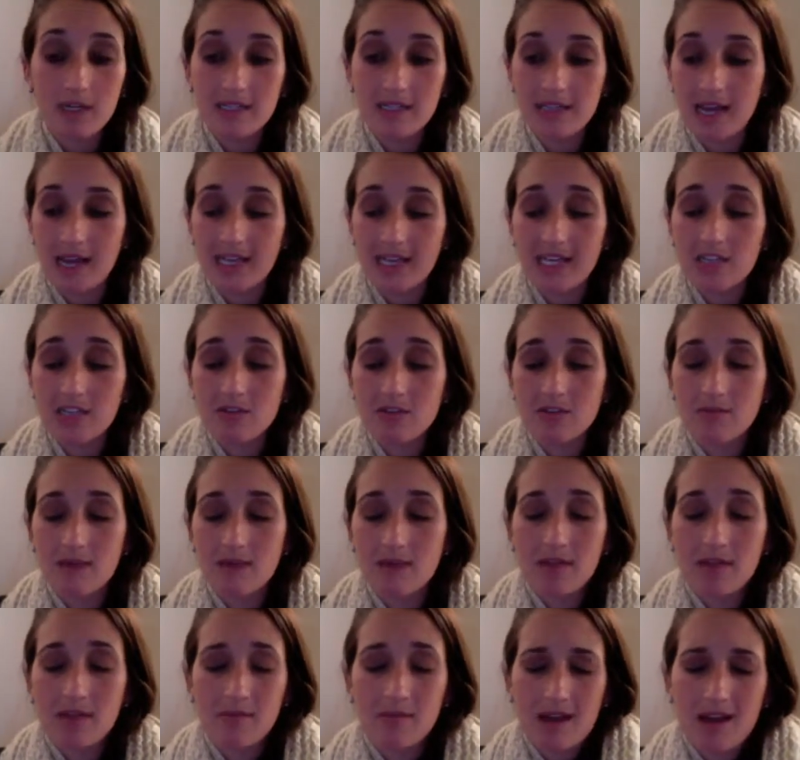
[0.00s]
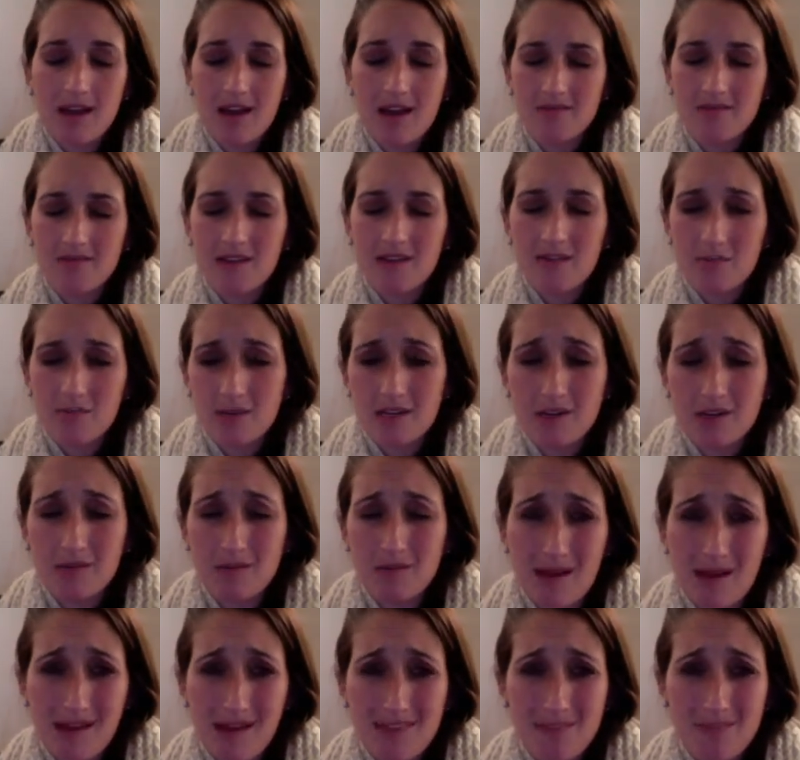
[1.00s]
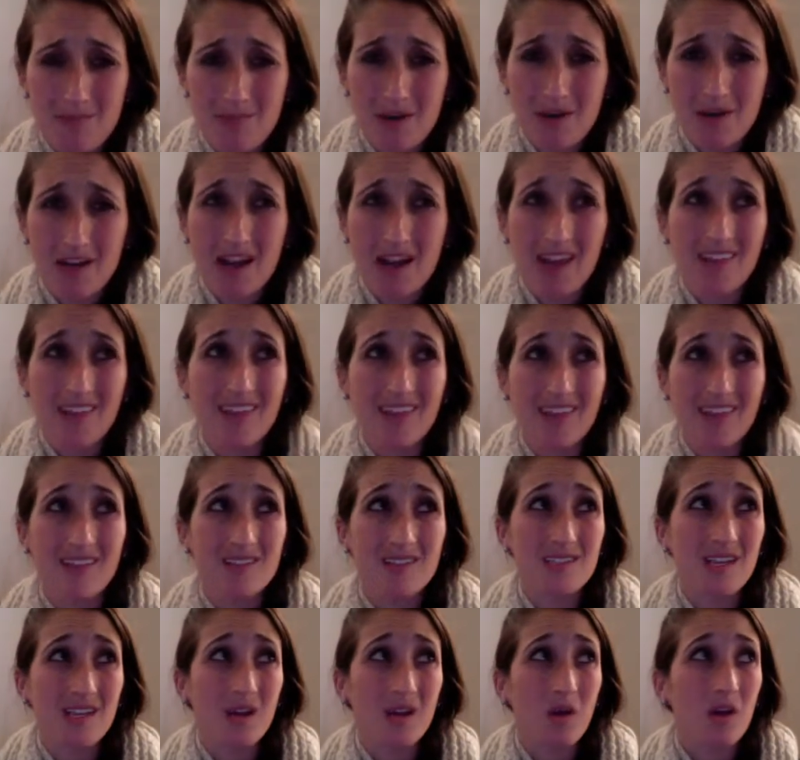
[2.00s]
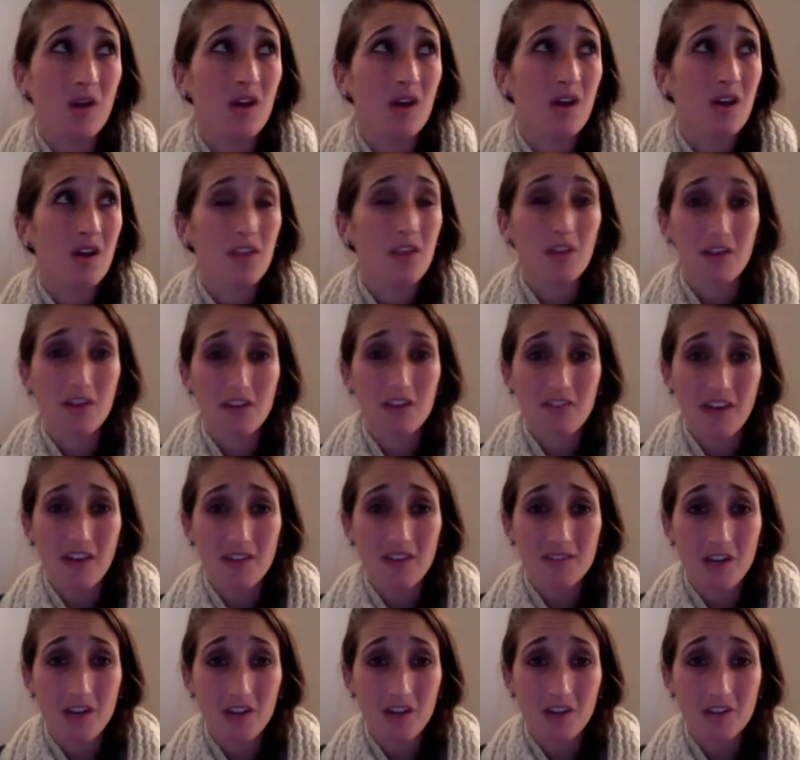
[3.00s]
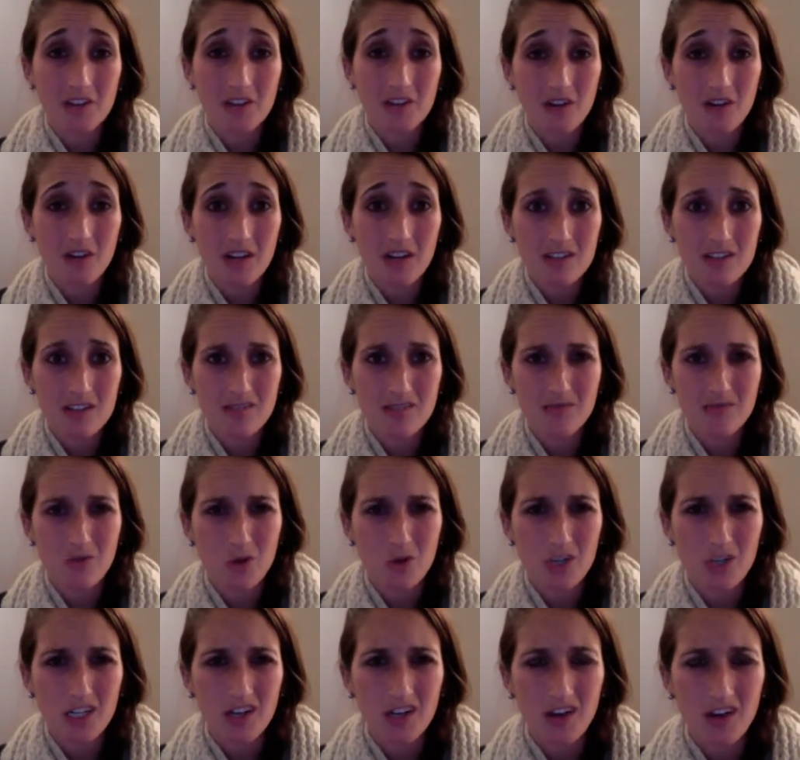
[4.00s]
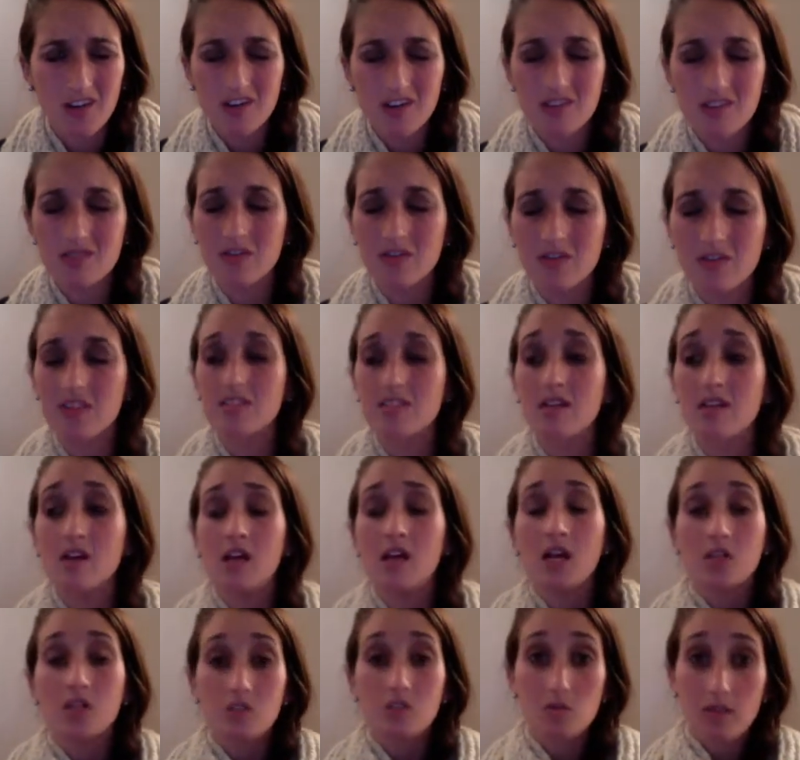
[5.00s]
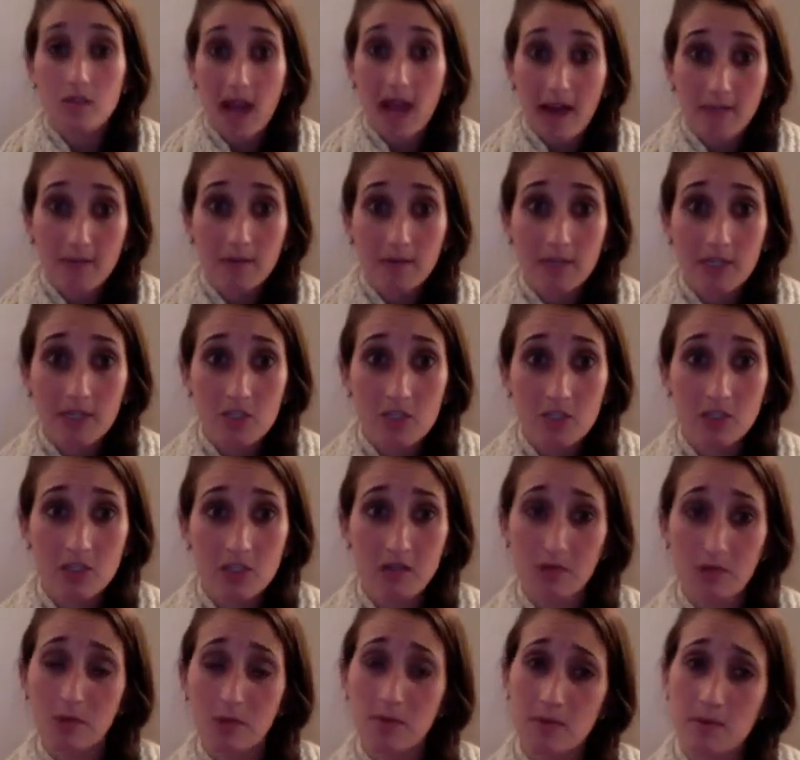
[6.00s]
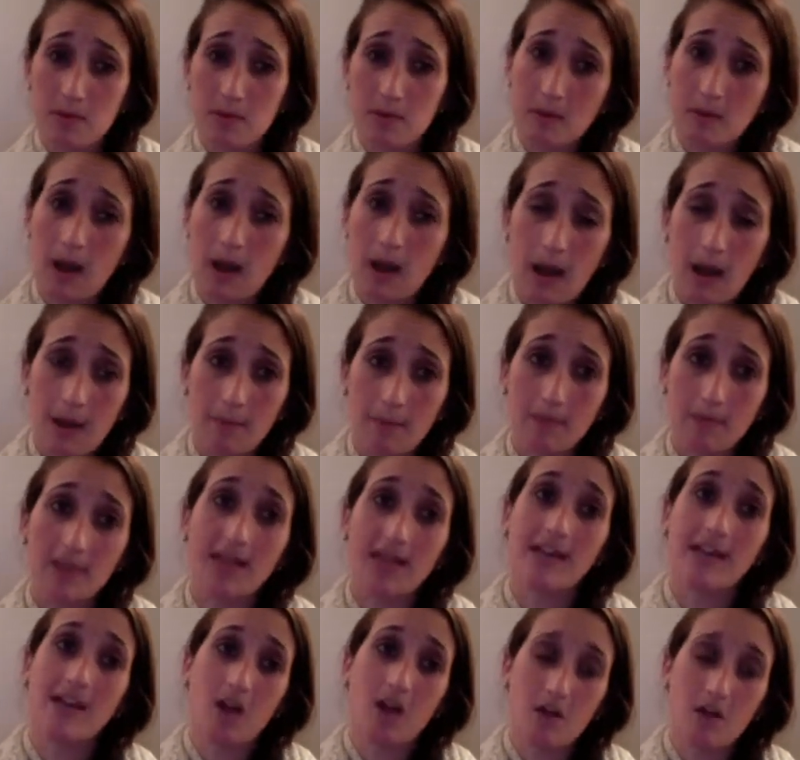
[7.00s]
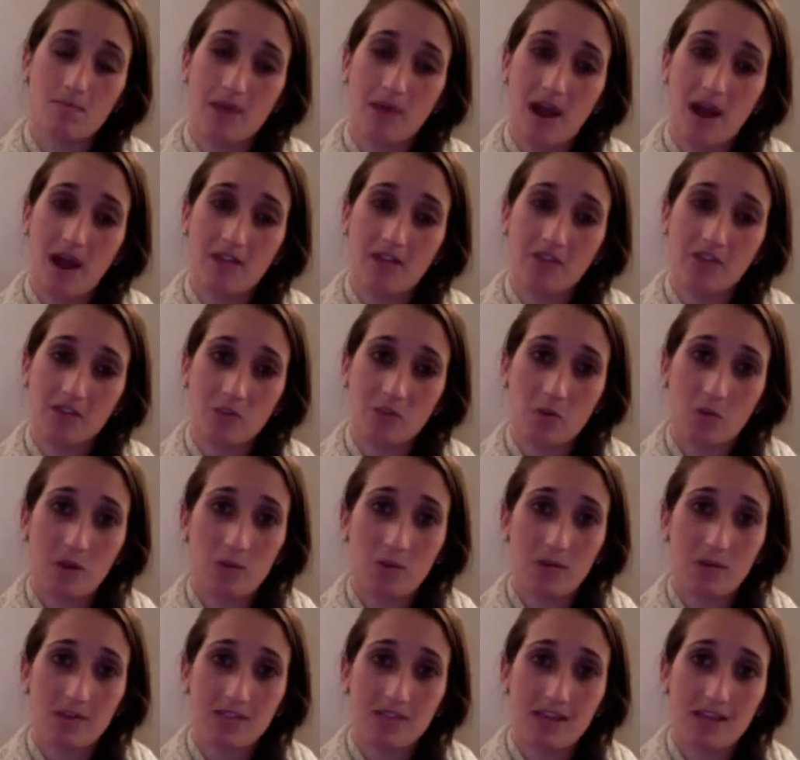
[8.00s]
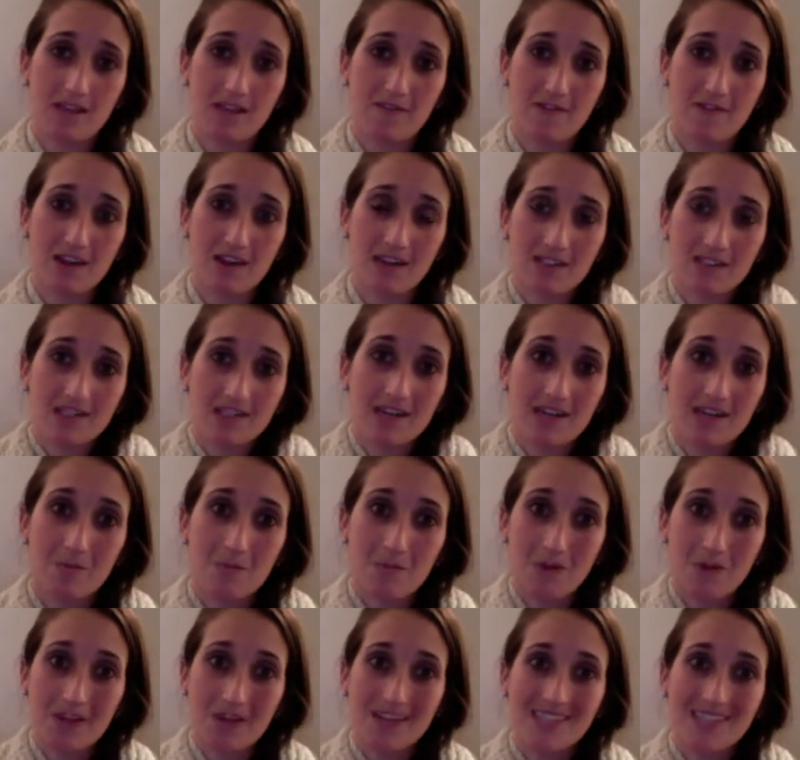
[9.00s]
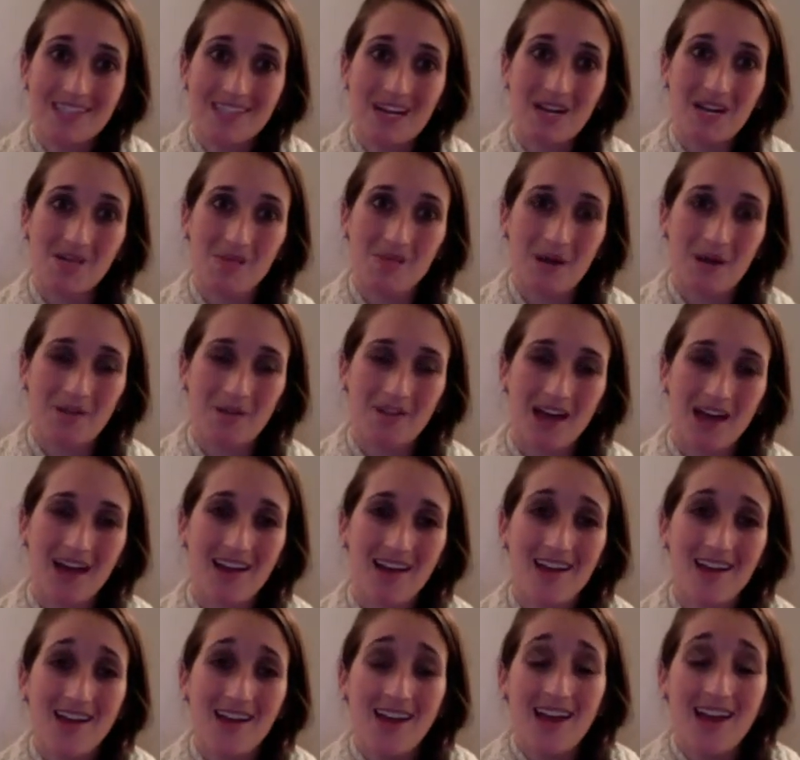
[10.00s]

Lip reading: can't do the math in my head. I've never been good at math, but I think that's like $35 for us, $40 for us. So everybody should definitely be planning on buying the 21-day fix, and I'm really excited about that.